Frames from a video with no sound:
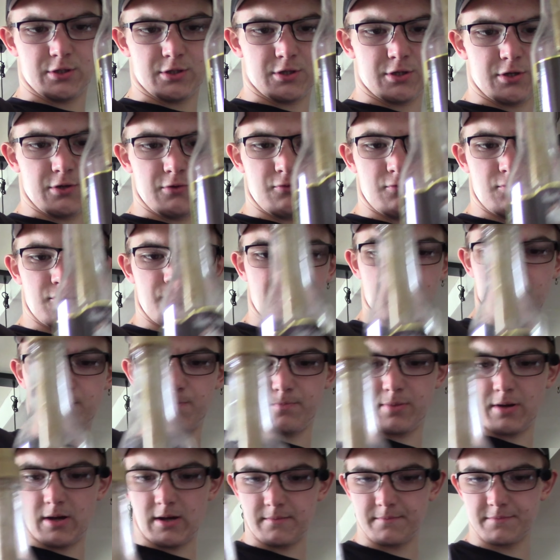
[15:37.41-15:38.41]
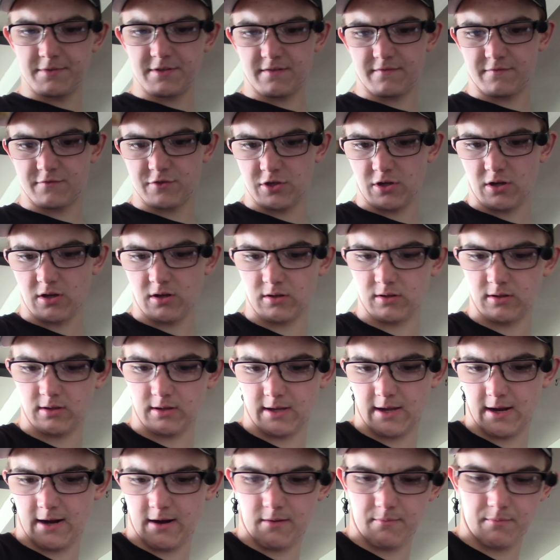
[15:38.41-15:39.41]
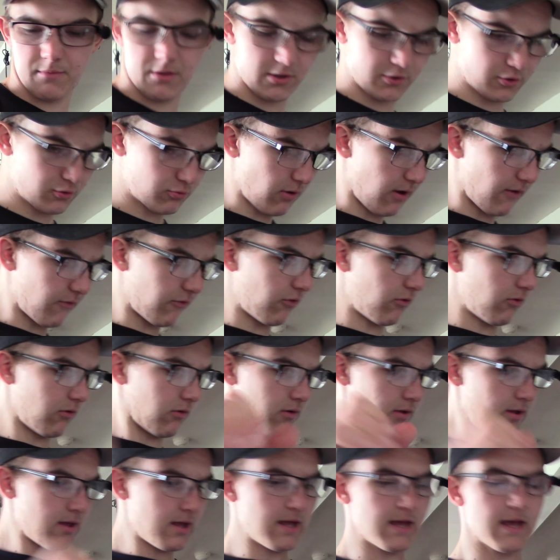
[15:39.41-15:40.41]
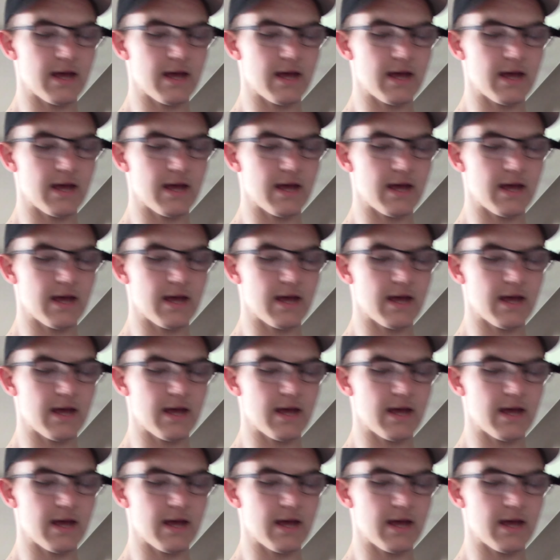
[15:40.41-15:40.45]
2 pumps of chocolate caramel truffle.